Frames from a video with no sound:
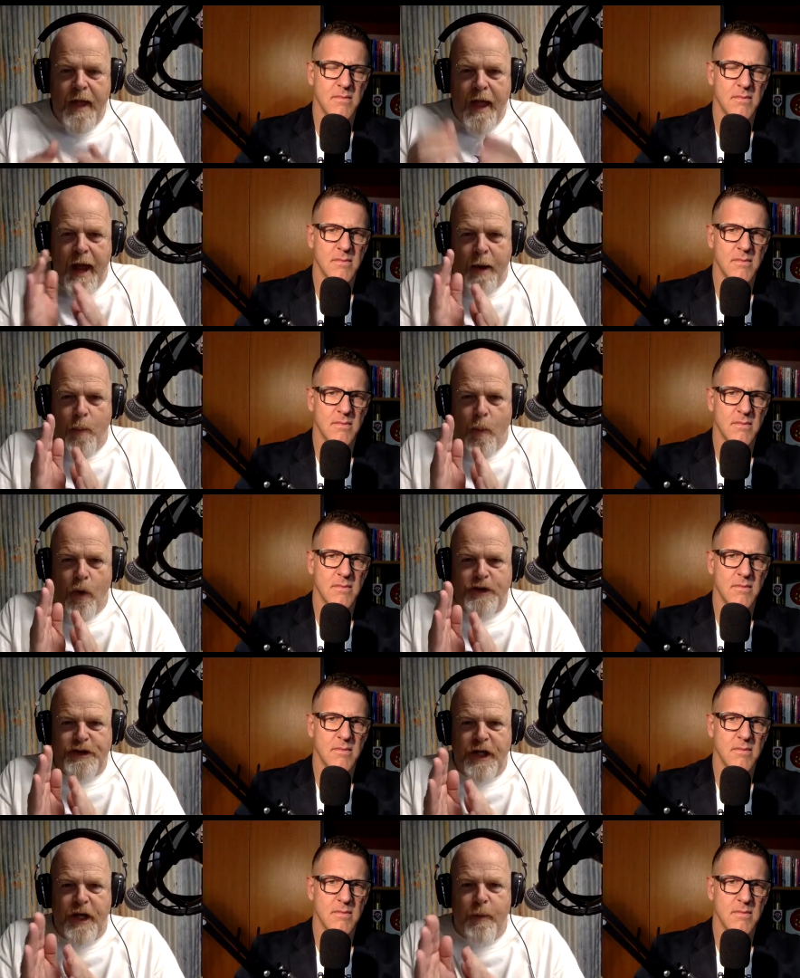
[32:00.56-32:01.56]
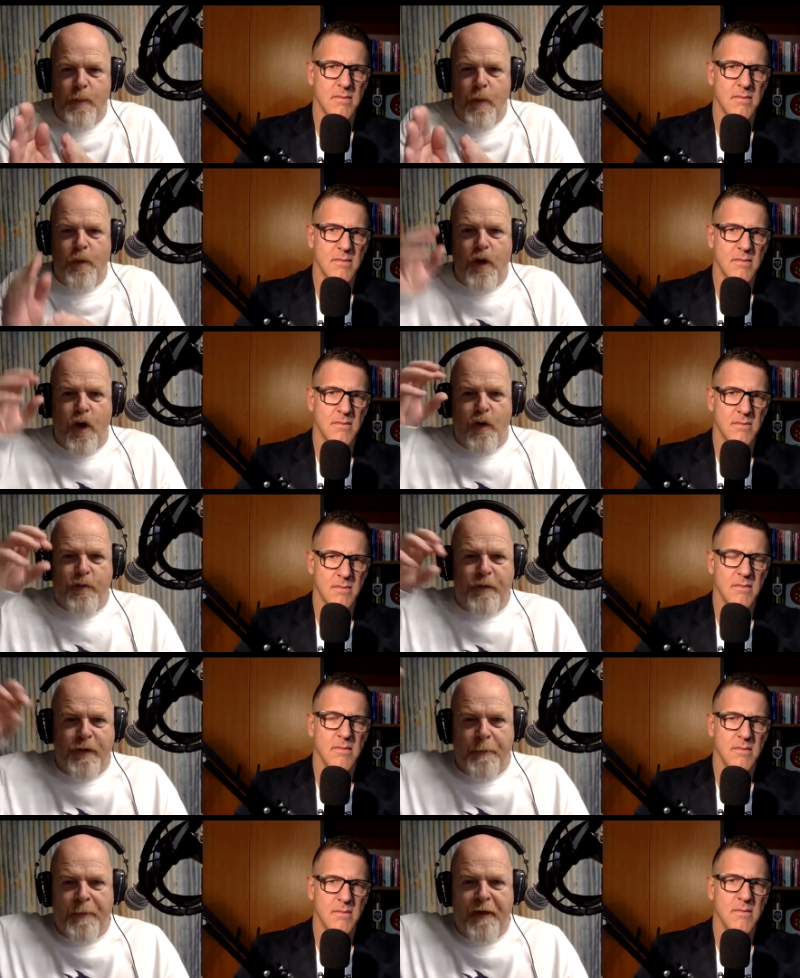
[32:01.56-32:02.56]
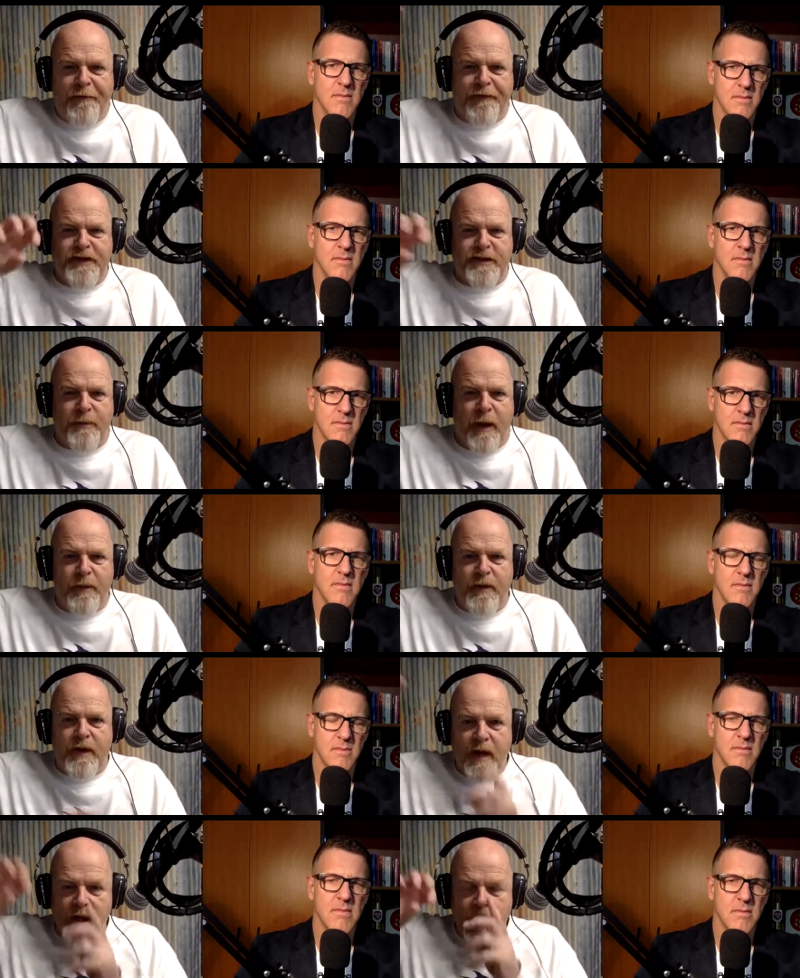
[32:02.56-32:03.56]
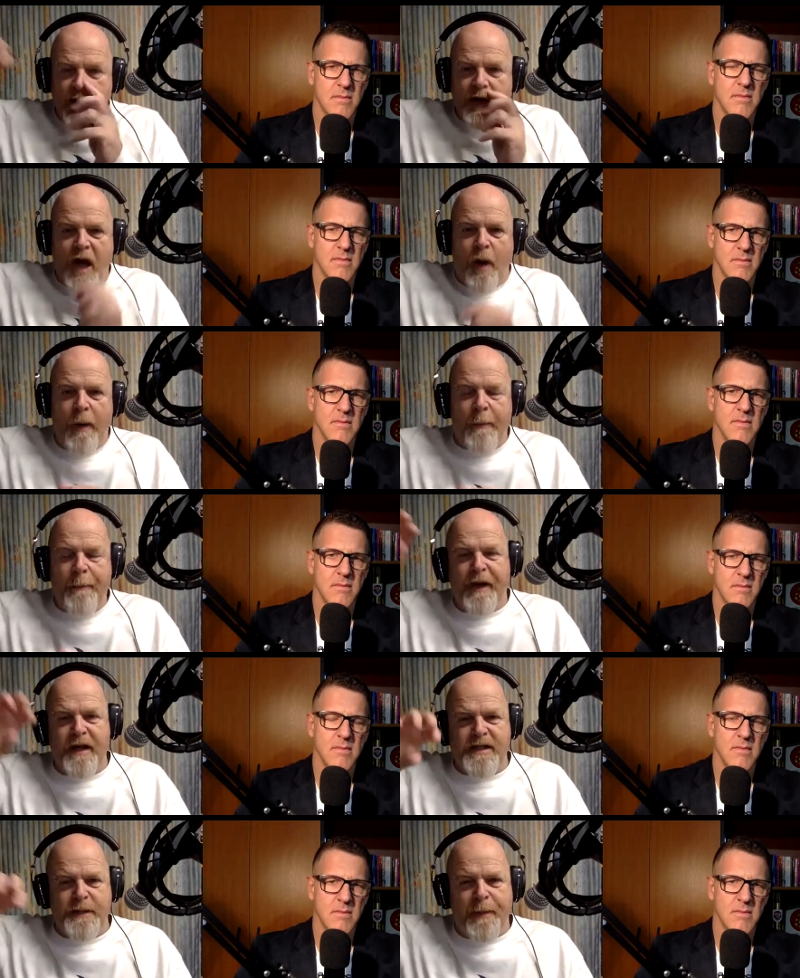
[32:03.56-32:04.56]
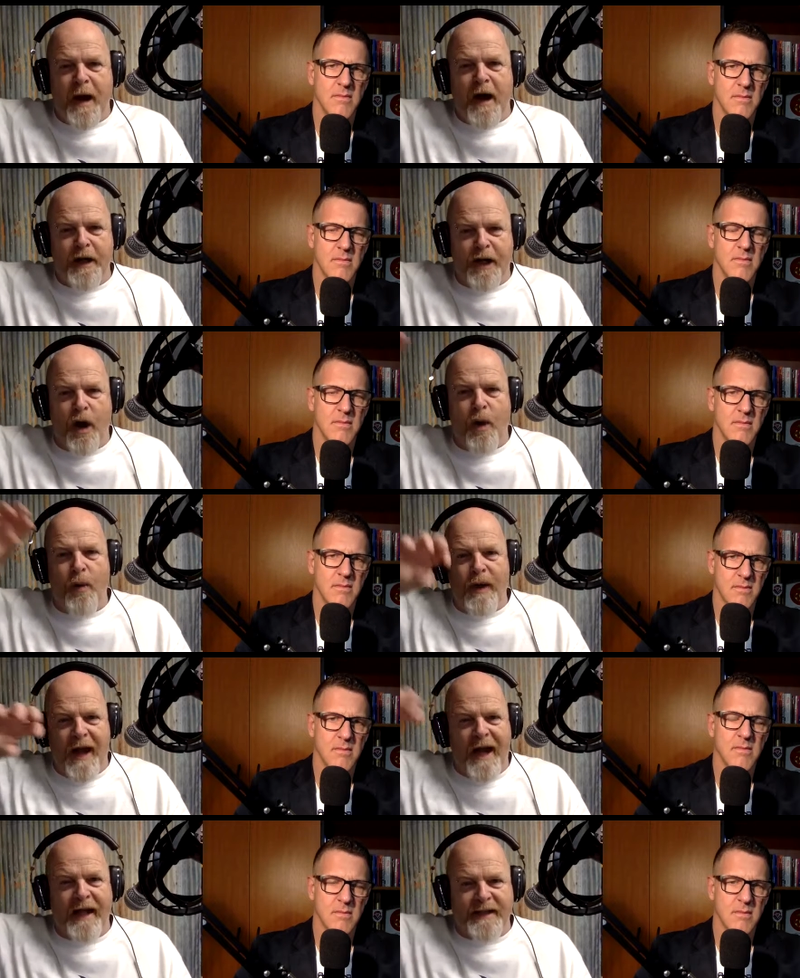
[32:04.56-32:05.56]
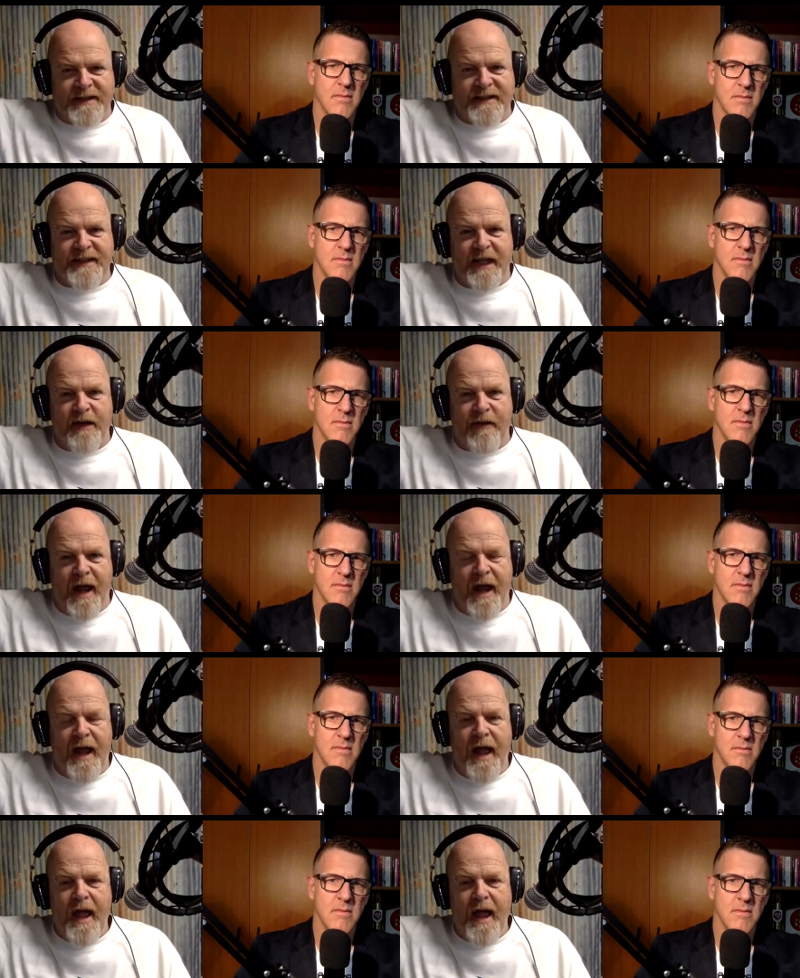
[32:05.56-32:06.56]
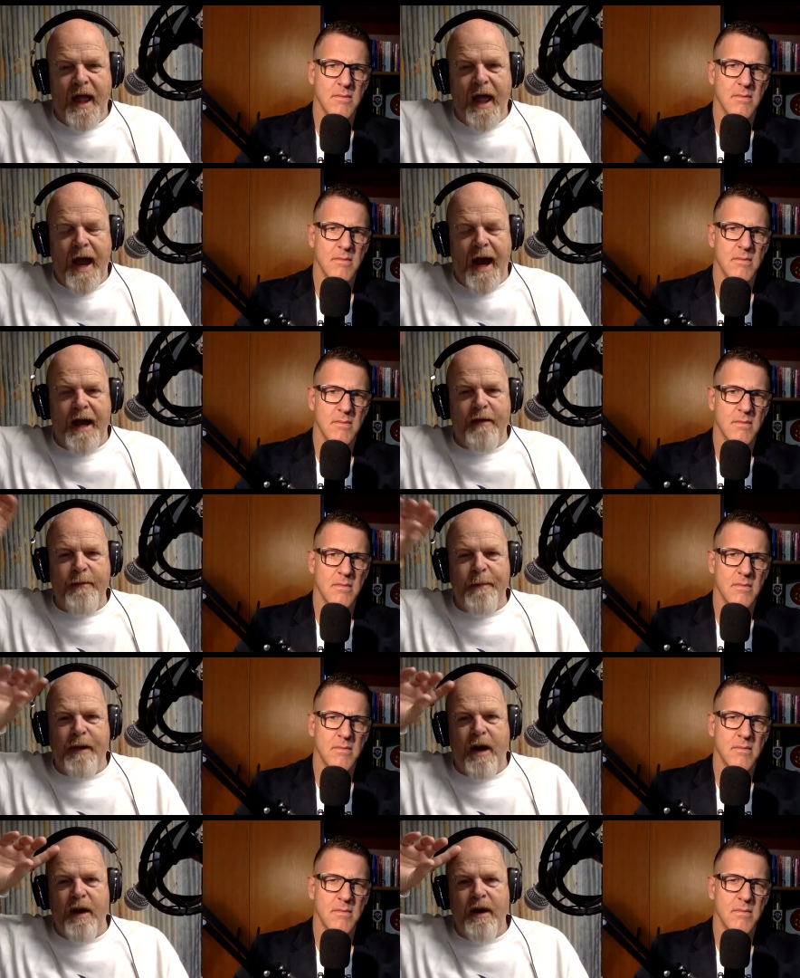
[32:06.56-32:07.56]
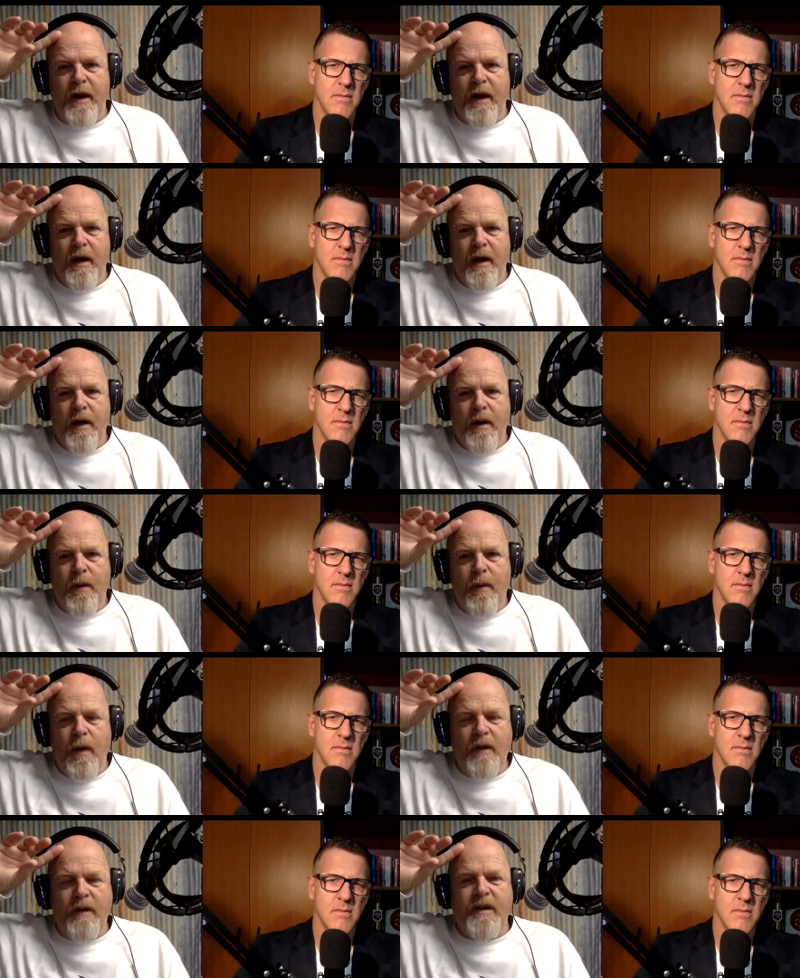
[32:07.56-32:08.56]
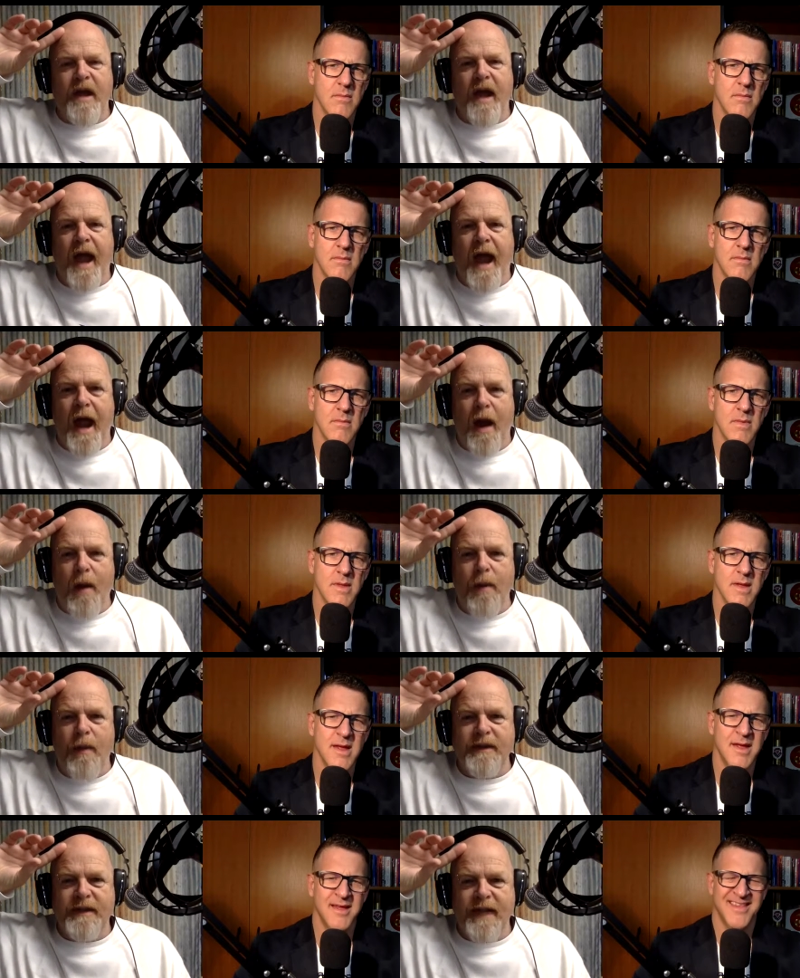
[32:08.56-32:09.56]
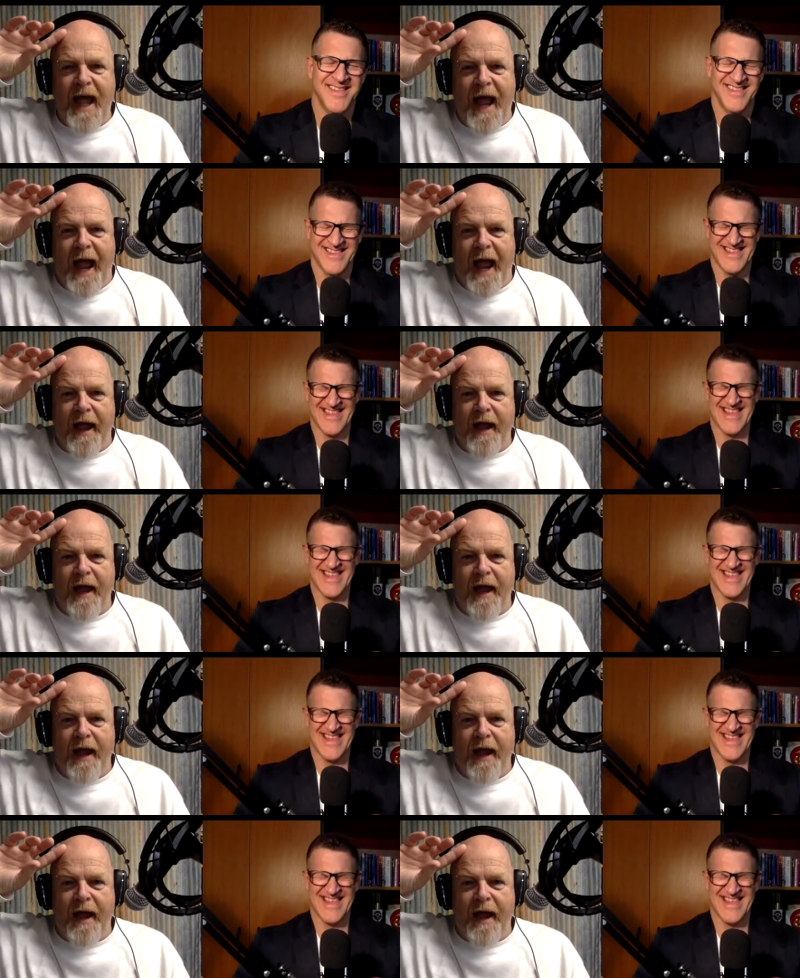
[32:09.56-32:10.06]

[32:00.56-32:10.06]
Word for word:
Speaker 1: and watching him walk off with a puff of smoke going because it's partly cold and it's the cigarette. And I remember going, What the hell was that?